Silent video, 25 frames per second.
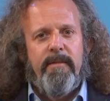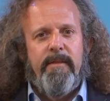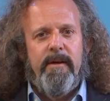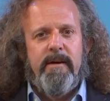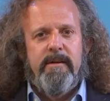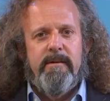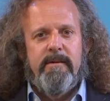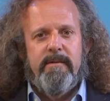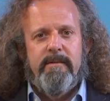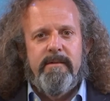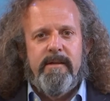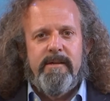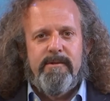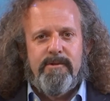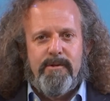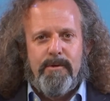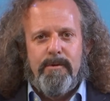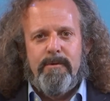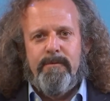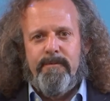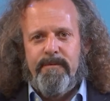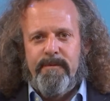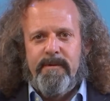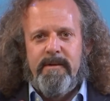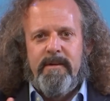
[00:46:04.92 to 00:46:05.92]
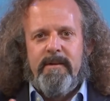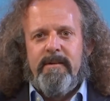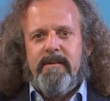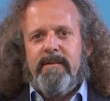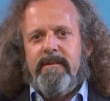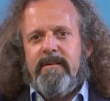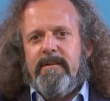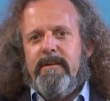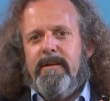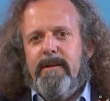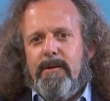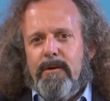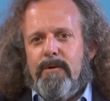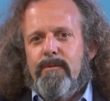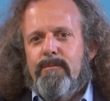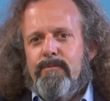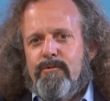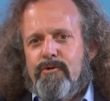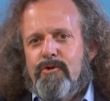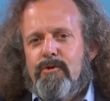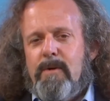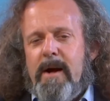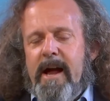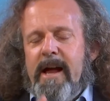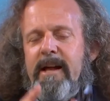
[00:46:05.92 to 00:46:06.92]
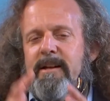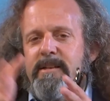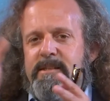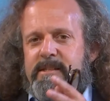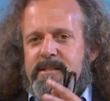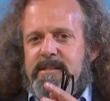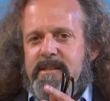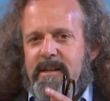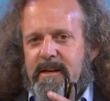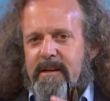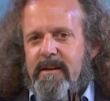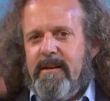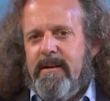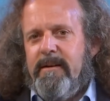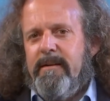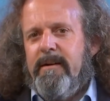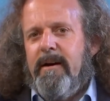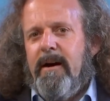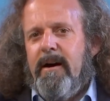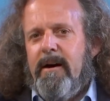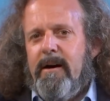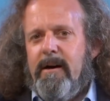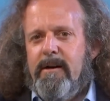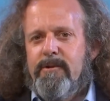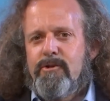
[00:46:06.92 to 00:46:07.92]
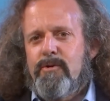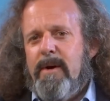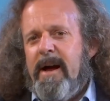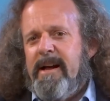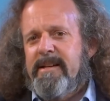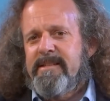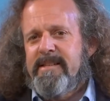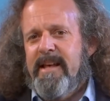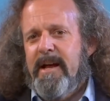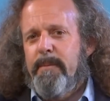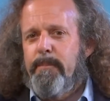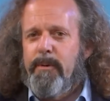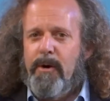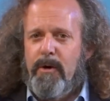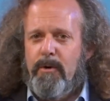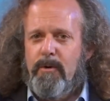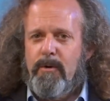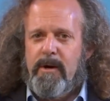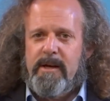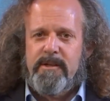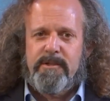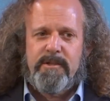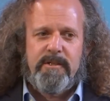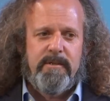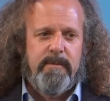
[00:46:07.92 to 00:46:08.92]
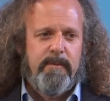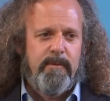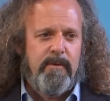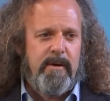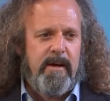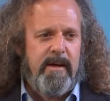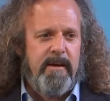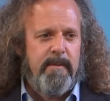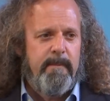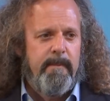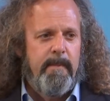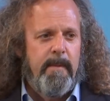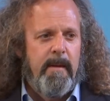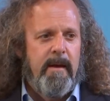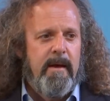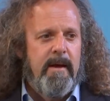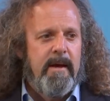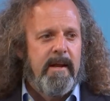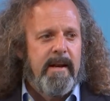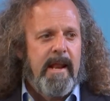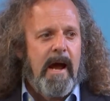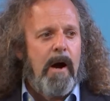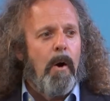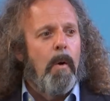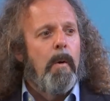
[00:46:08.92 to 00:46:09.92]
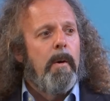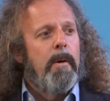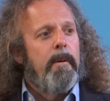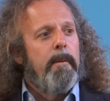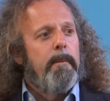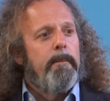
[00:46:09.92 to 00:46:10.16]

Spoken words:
that sort of, tracks that progress, right? Now,